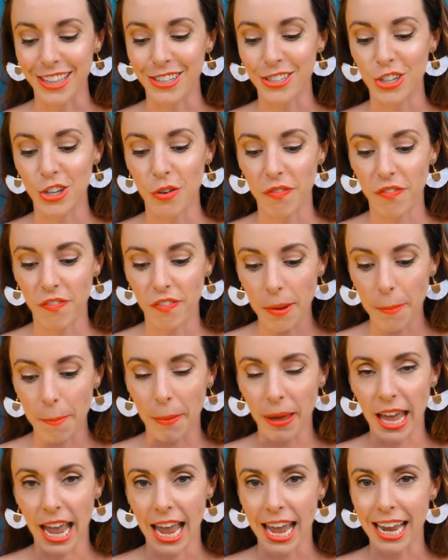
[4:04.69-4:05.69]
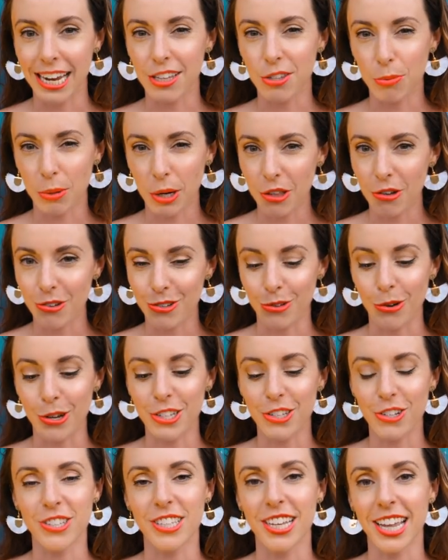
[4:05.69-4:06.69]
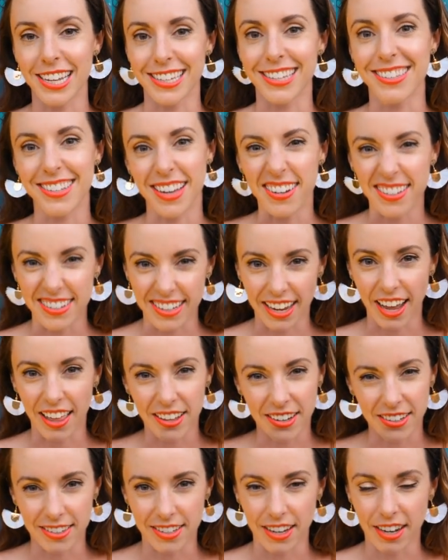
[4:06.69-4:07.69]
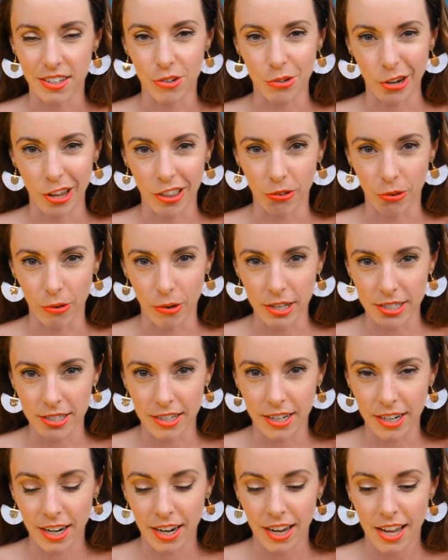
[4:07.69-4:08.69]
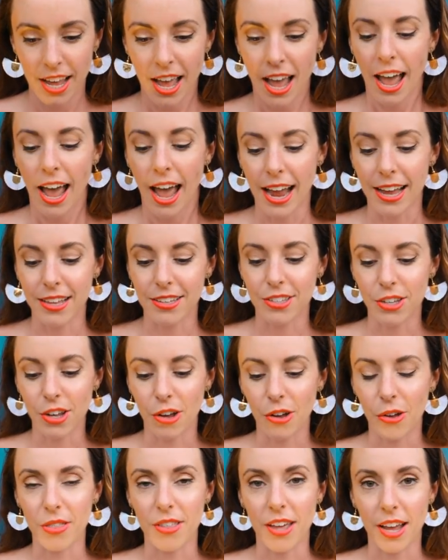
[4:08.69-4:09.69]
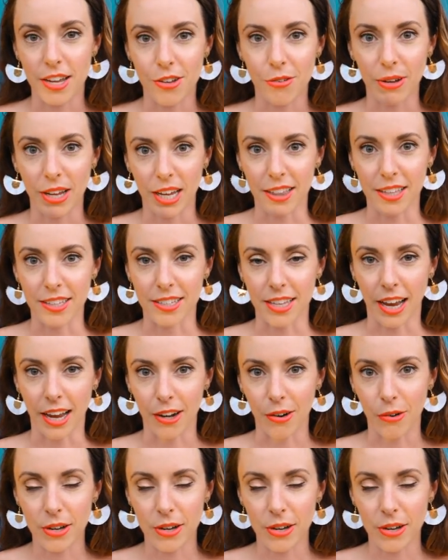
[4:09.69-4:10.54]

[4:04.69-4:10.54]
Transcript: So you flip it and it's one of those oysters that is stuck together, stuck to another oyster. And so then you eat the second